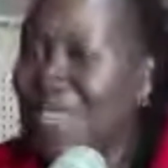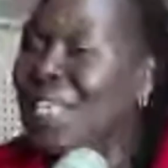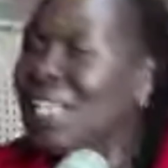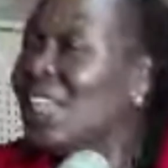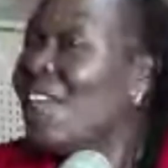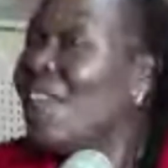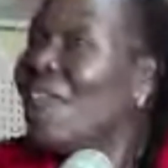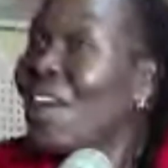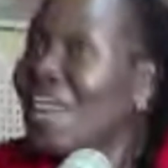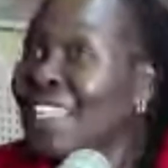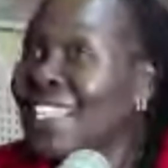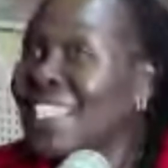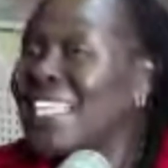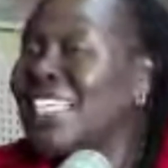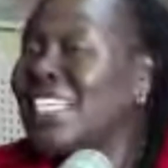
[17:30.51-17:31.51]
That the
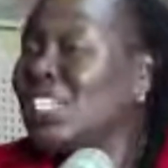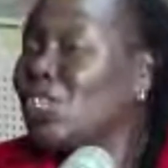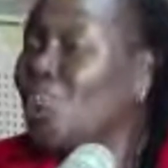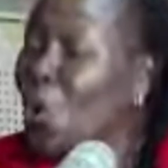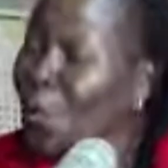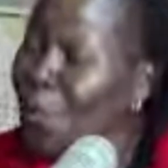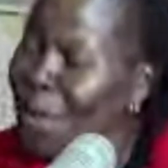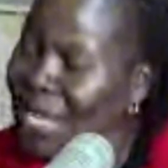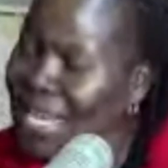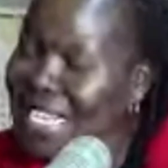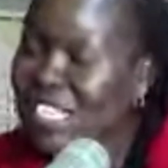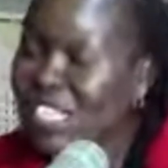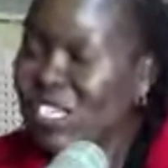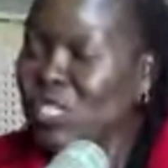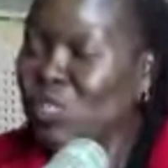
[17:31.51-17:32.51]
fact that it is open,
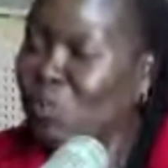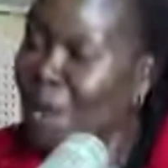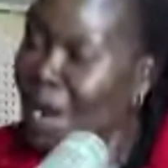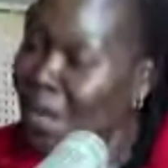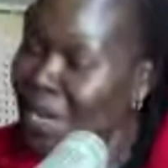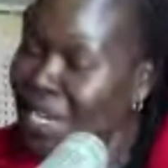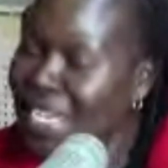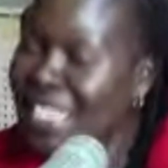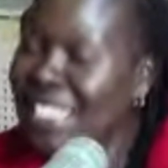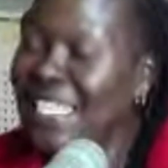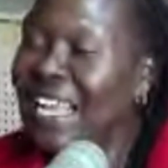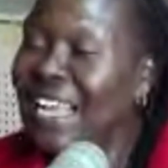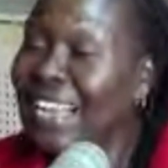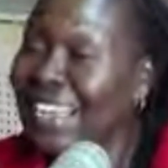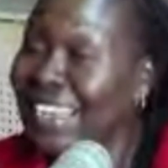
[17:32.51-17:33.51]
it's transparent, it's
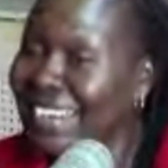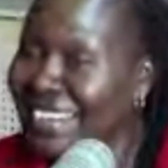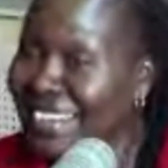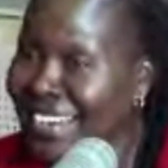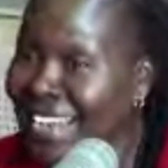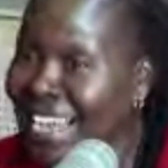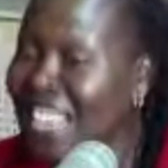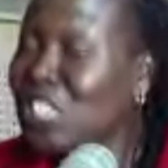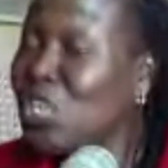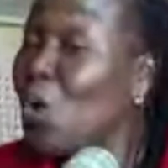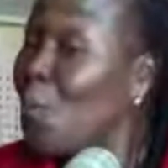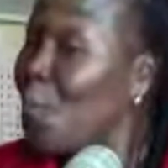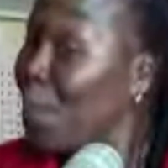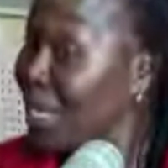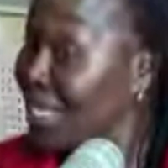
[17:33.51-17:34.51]
clear, it's
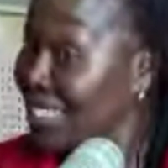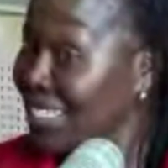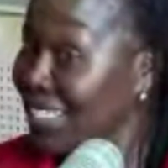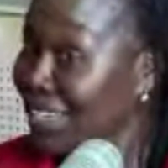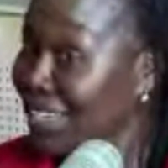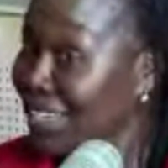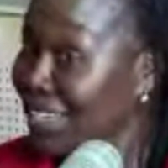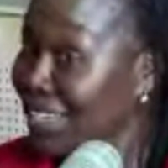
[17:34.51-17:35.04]
competitive,